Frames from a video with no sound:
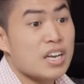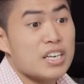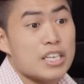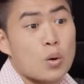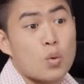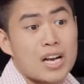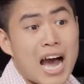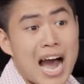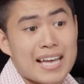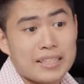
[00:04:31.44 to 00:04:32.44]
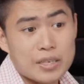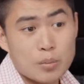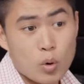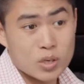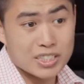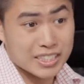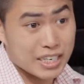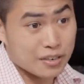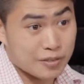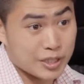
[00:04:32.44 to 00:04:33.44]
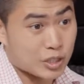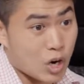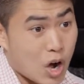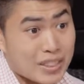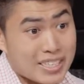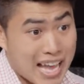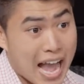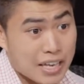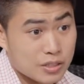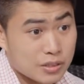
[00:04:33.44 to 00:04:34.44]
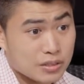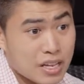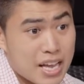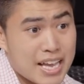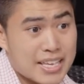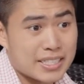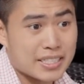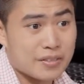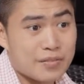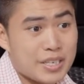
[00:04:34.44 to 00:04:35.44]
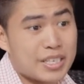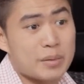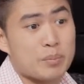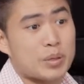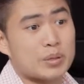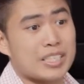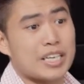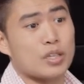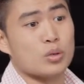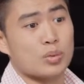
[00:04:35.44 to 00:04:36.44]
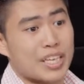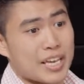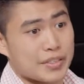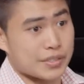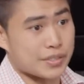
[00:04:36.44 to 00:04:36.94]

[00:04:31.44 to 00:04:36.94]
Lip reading: Now, one highly important standard feature on these axles is the convenient built-in lubrication